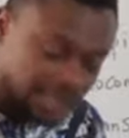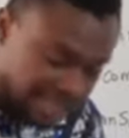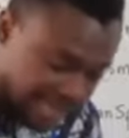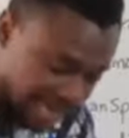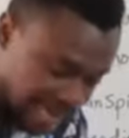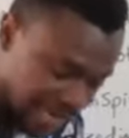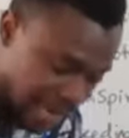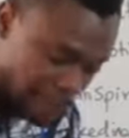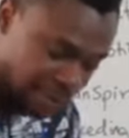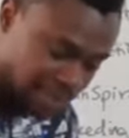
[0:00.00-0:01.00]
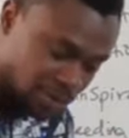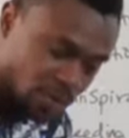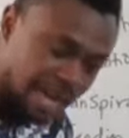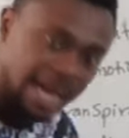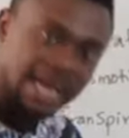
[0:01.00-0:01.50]
taking a
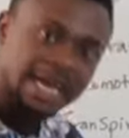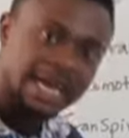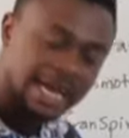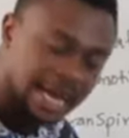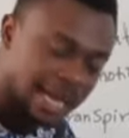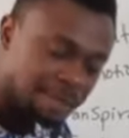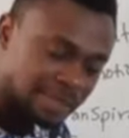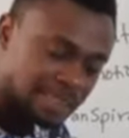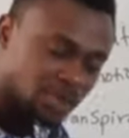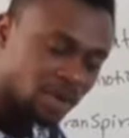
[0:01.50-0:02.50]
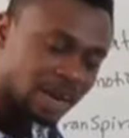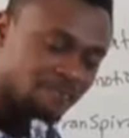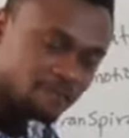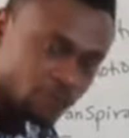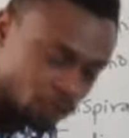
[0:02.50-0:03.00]
particular
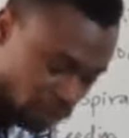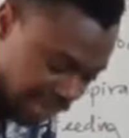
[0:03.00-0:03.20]
food,